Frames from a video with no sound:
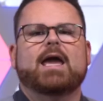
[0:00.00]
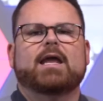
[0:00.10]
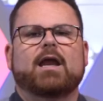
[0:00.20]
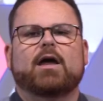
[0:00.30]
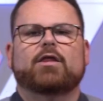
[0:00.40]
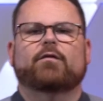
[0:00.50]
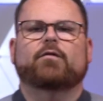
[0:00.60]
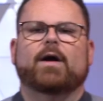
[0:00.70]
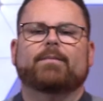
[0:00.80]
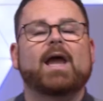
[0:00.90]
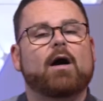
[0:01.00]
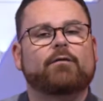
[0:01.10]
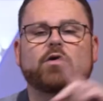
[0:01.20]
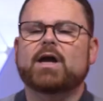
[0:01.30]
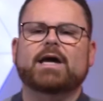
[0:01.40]
in the front. Now,
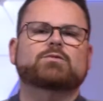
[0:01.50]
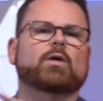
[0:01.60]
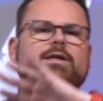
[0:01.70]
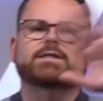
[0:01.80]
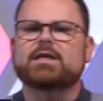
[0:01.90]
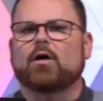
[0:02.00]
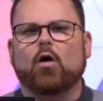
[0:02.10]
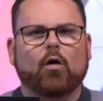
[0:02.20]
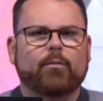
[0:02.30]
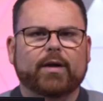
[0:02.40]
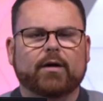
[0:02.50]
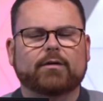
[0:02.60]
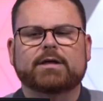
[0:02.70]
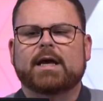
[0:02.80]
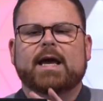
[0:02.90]
if you guys want to see the whole
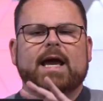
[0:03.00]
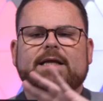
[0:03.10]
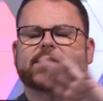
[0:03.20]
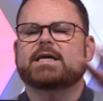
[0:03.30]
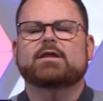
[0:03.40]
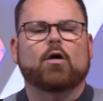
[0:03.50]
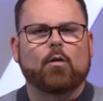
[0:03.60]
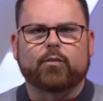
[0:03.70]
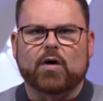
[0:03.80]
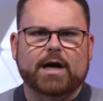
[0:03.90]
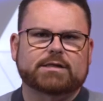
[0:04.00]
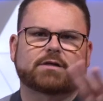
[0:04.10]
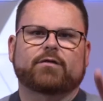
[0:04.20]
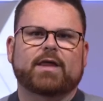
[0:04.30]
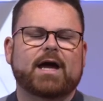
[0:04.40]
build and see the whole
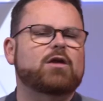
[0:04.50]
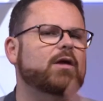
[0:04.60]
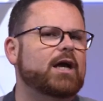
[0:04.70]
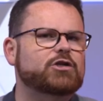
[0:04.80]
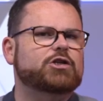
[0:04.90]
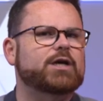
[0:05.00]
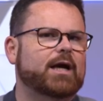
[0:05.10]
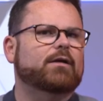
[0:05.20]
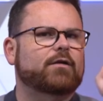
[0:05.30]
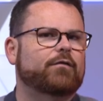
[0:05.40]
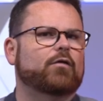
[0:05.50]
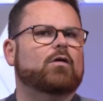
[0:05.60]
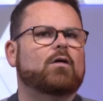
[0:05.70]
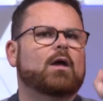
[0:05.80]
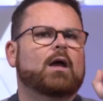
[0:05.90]
process for that, you can actually check out the
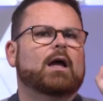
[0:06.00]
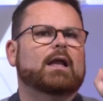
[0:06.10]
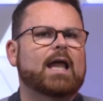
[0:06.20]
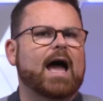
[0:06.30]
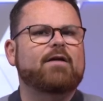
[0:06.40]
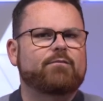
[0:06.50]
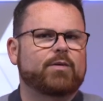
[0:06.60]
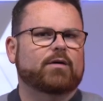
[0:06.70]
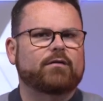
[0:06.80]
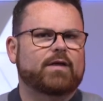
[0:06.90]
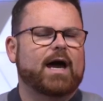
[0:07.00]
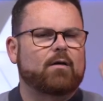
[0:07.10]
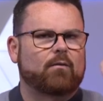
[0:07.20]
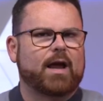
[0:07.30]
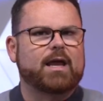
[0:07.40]
full live build of that right